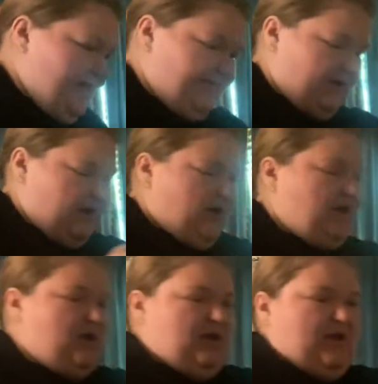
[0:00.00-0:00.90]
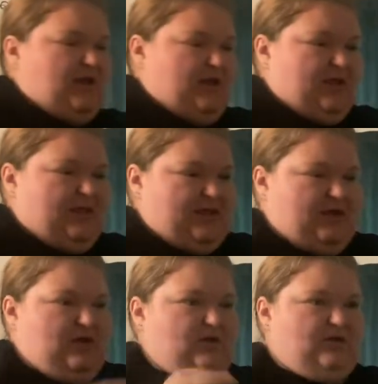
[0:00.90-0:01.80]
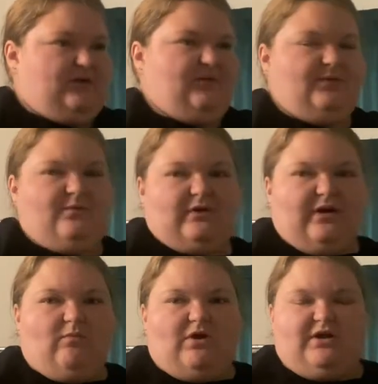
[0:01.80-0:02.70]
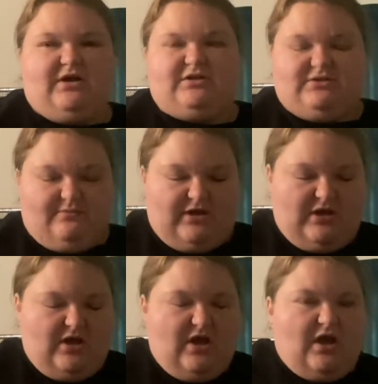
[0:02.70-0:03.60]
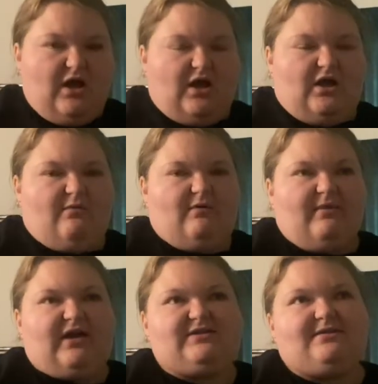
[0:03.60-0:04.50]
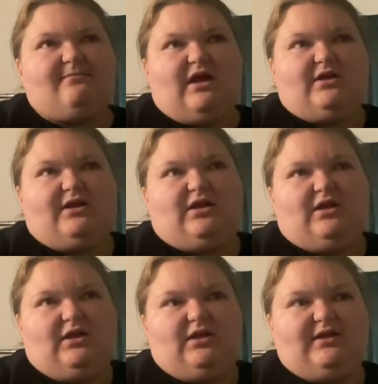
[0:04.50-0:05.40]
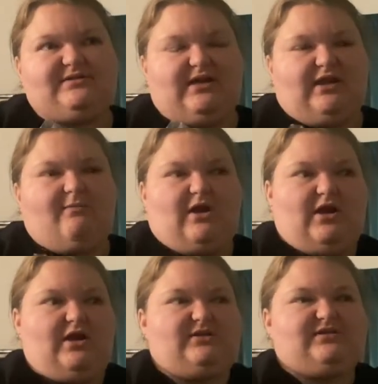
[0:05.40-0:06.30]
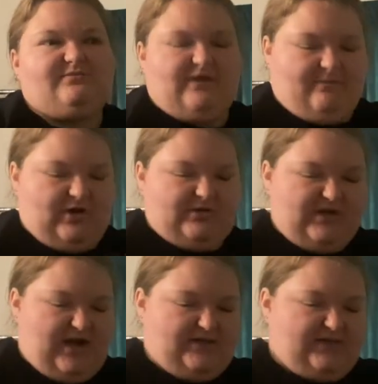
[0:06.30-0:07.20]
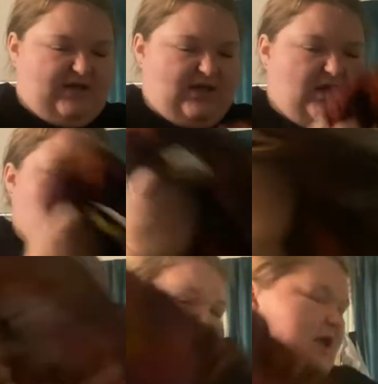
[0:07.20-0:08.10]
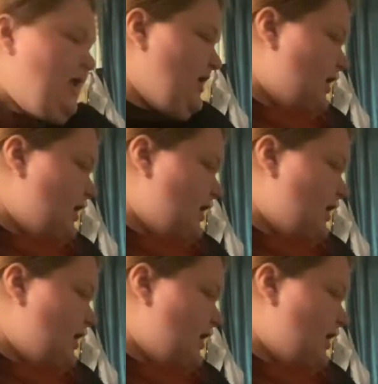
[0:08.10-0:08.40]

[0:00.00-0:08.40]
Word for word: thicker than what I wanted it to be. Um, my cousin Molly is getting married in September in Tennessee. And I